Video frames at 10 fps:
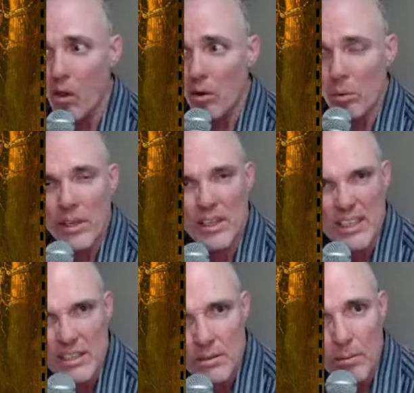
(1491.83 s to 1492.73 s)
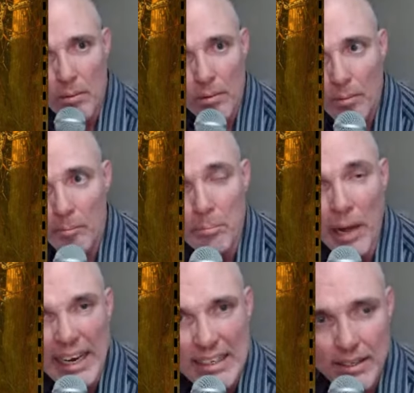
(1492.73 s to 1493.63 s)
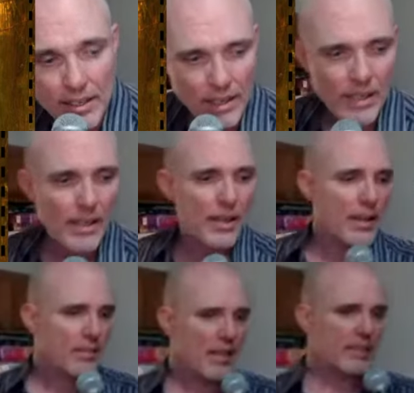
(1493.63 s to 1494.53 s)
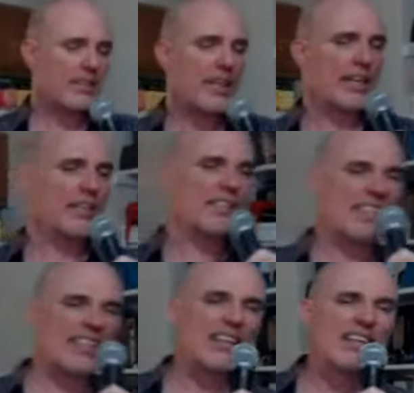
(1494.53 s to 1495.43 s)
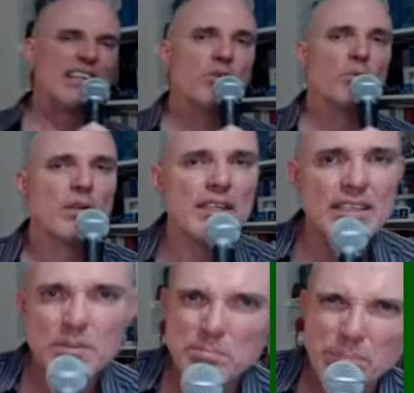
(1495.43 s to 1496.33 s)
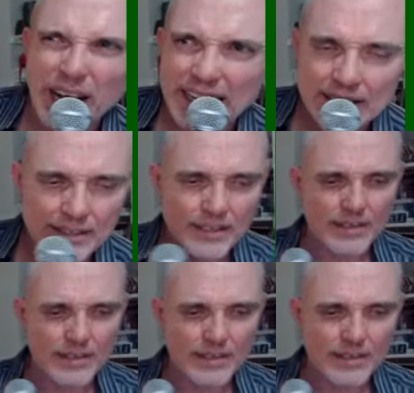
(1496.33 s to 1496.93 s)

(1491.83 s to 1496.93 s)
with its bite. That snake is killing you with its bite.